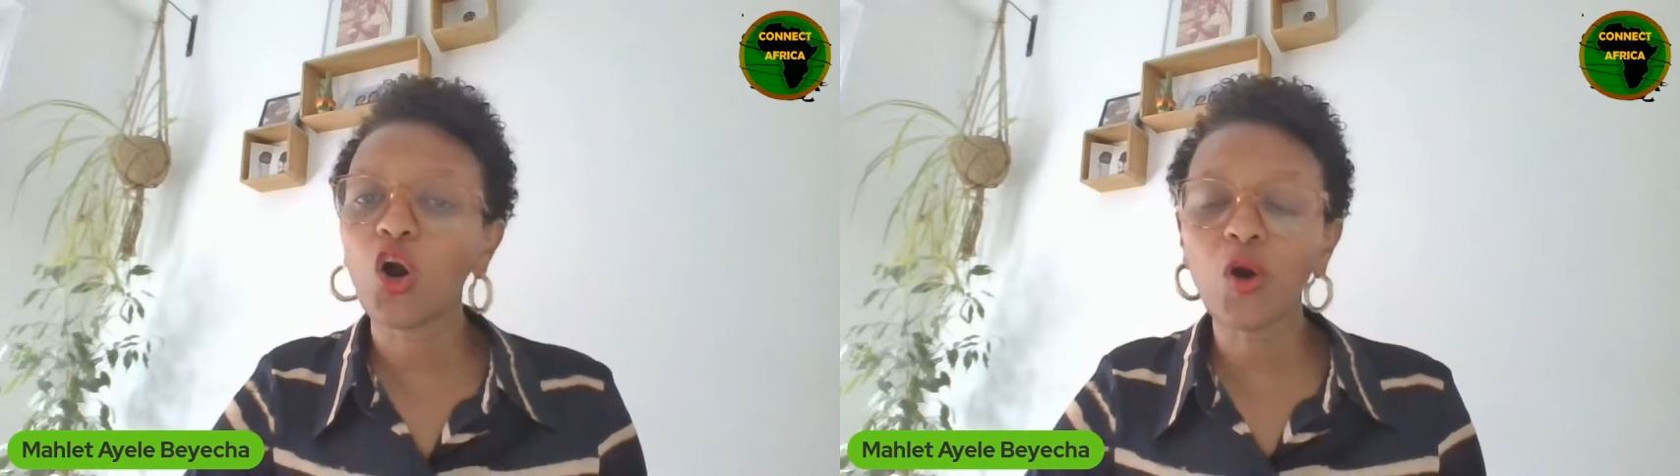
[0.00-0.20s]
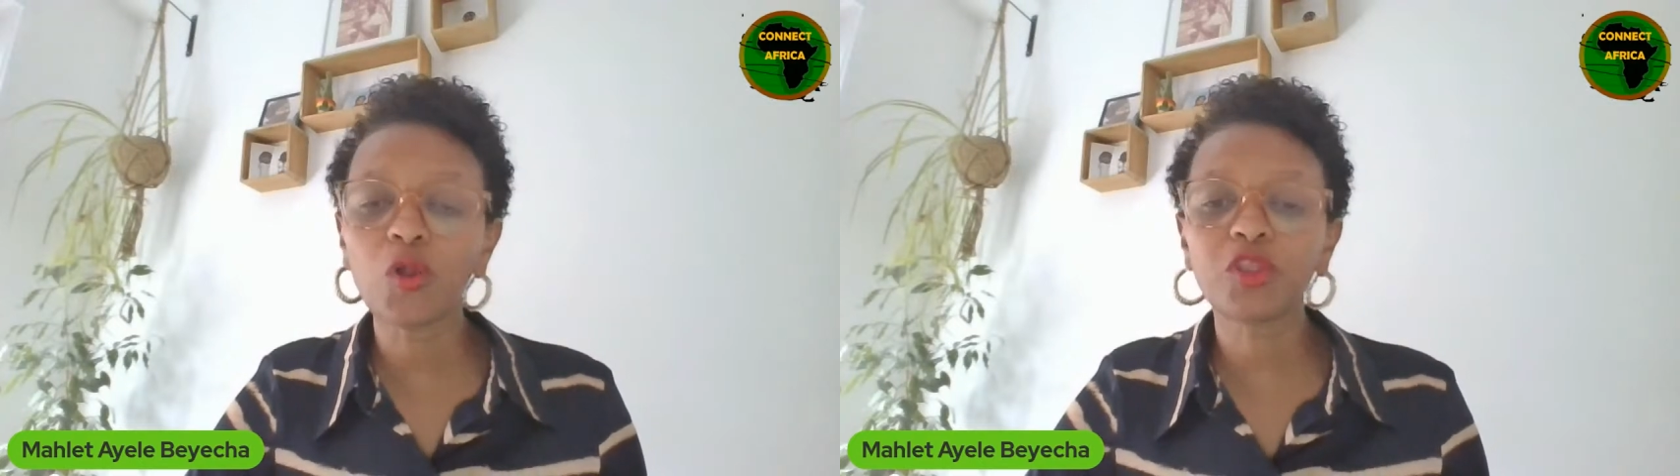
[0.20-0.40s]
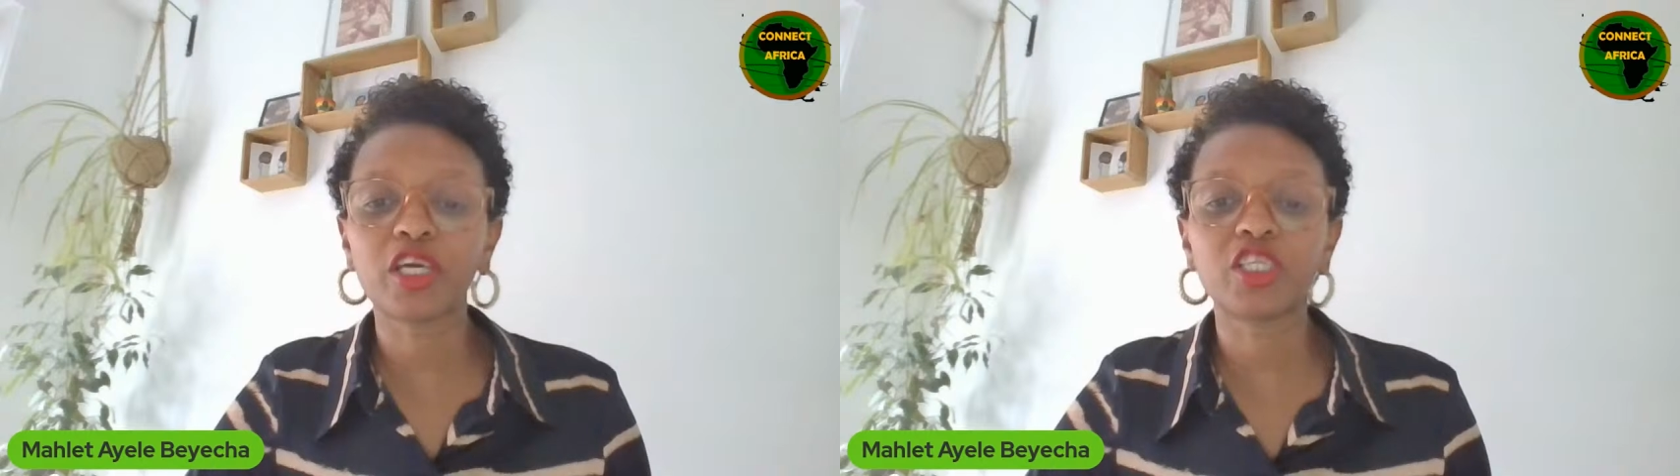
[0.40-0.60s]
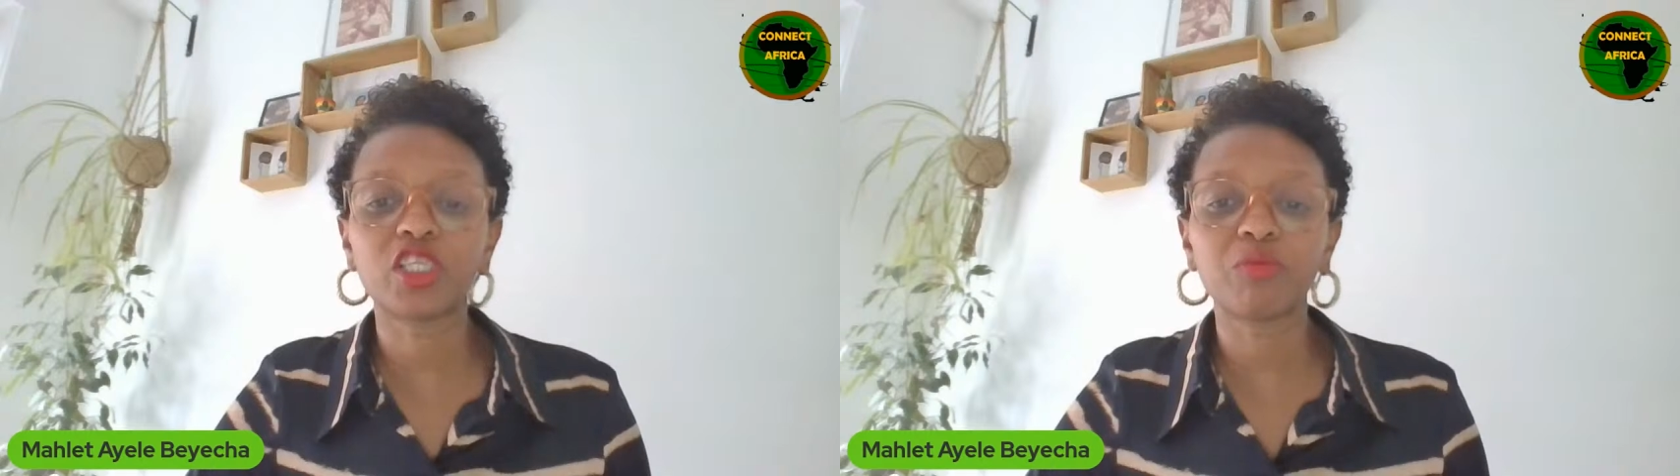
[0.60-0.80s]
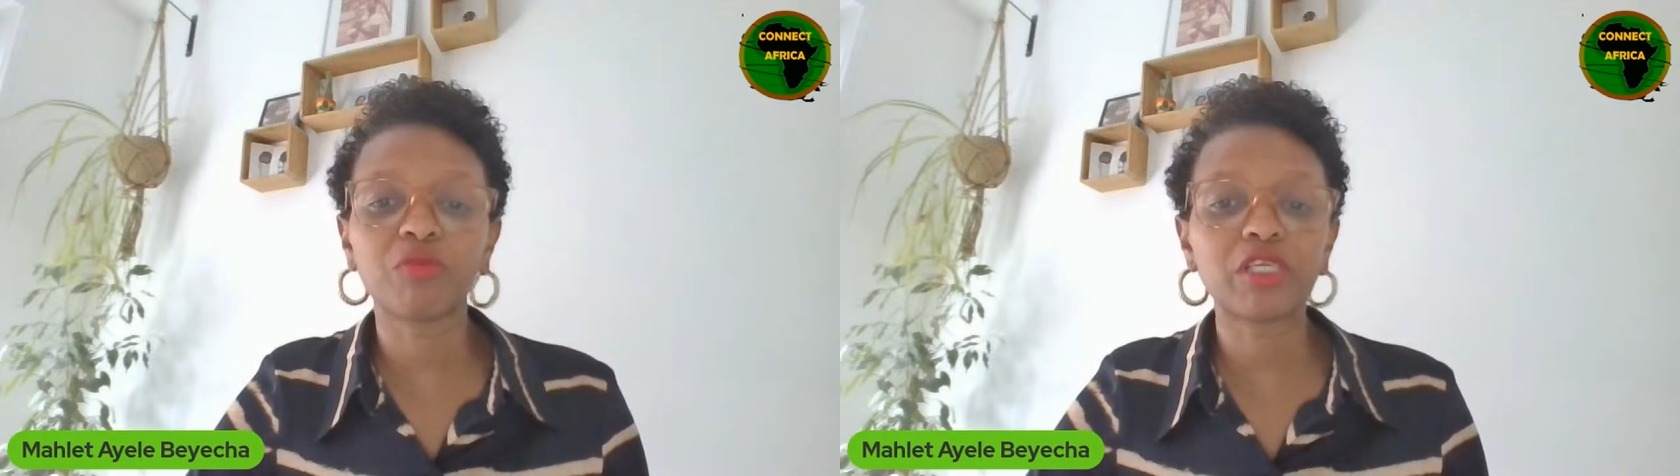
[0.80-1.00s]
All
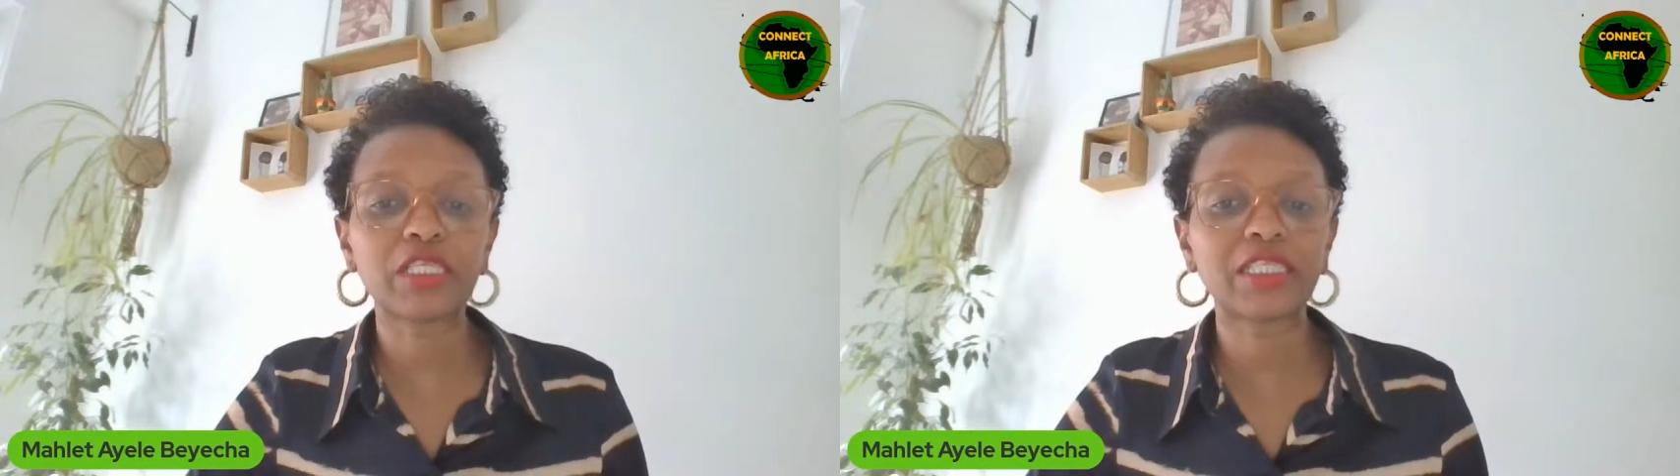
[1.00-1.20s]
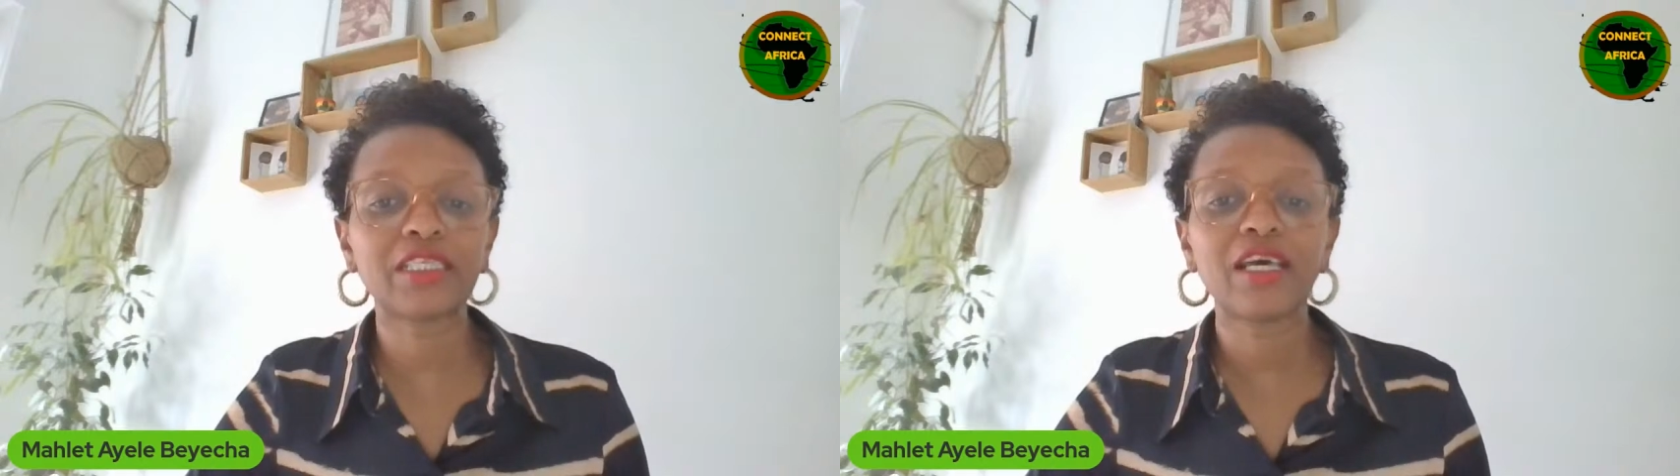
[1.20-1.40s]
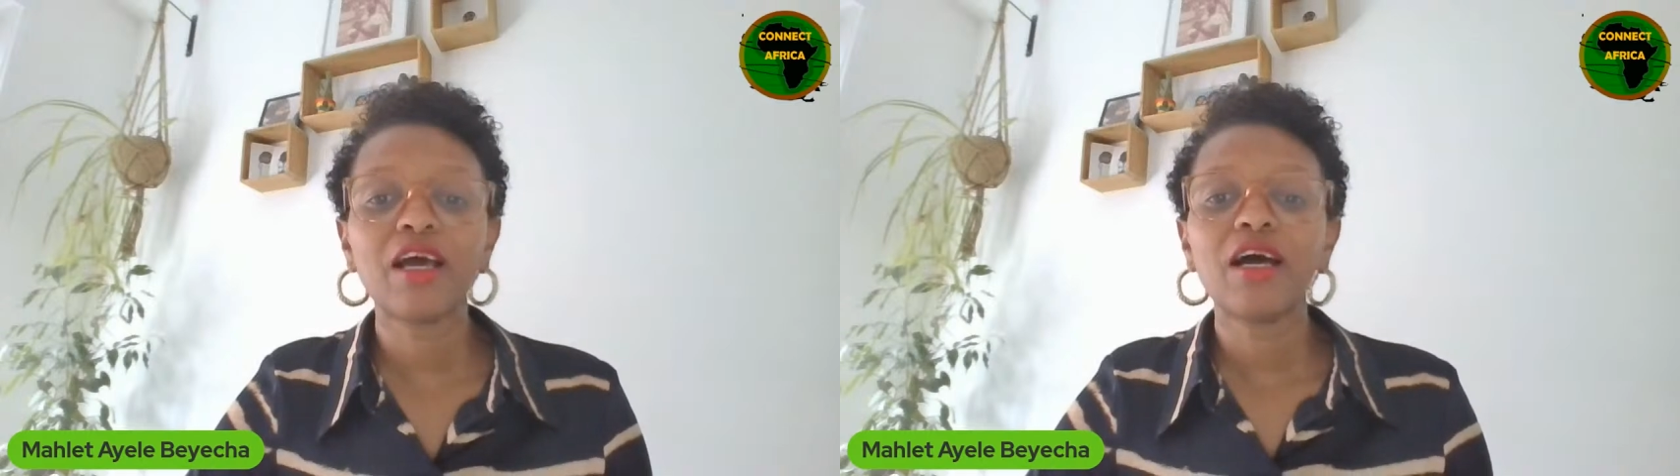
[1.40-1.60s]
testimonies